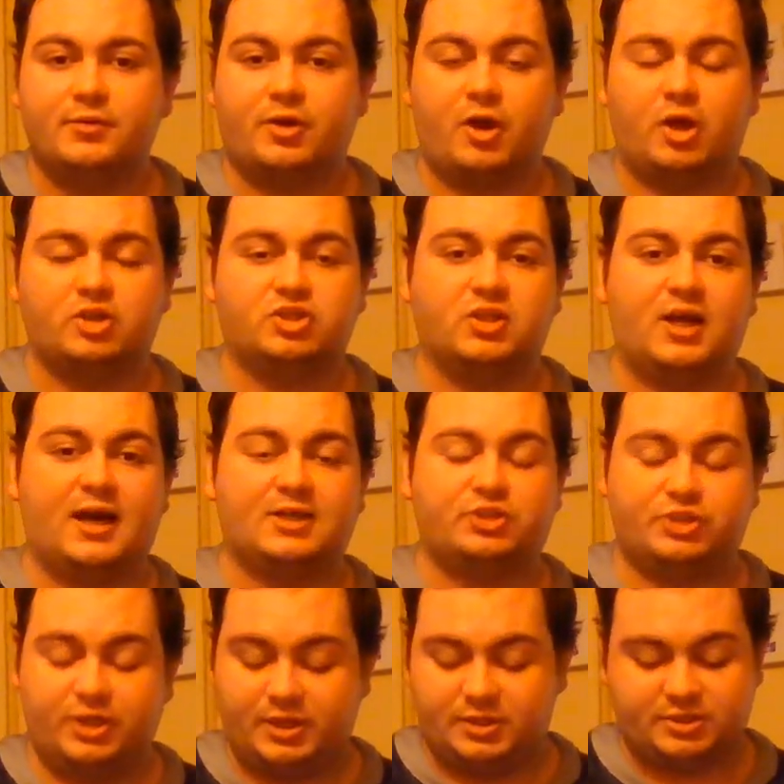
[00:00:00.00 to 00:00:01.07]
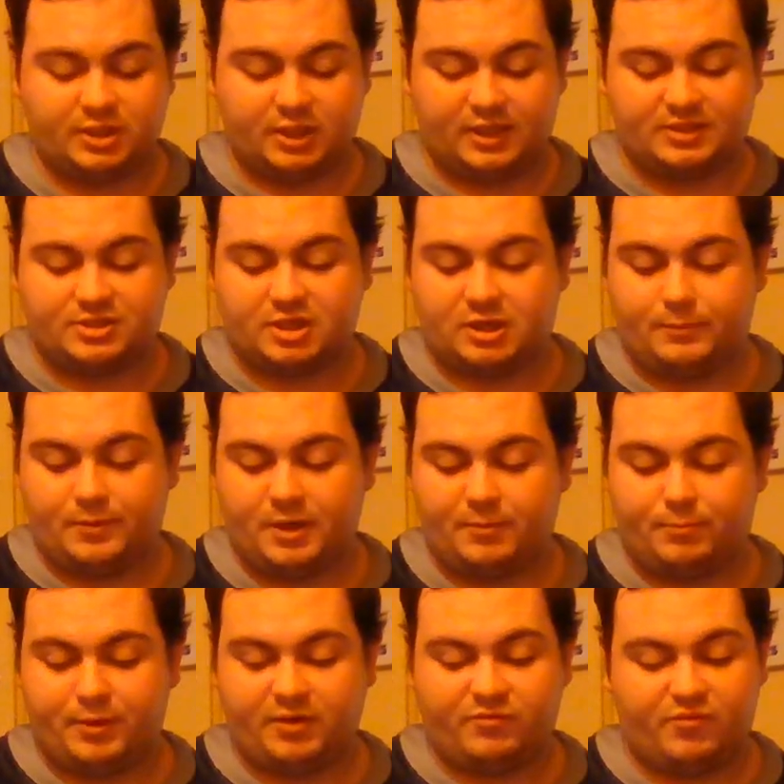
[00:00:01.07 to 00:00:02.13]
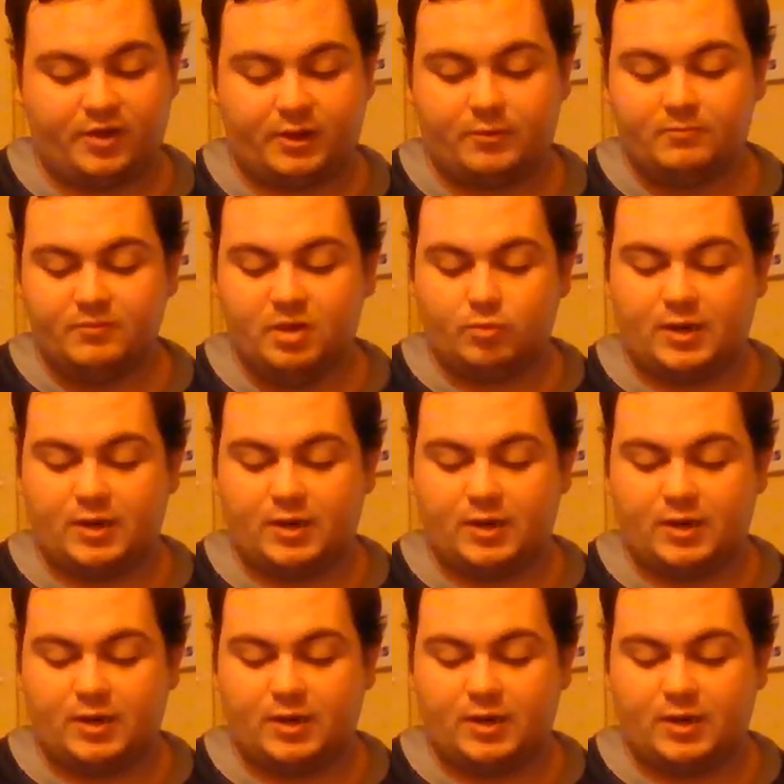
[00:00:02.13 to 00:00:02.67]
coached last year. So that's going to be a big thing.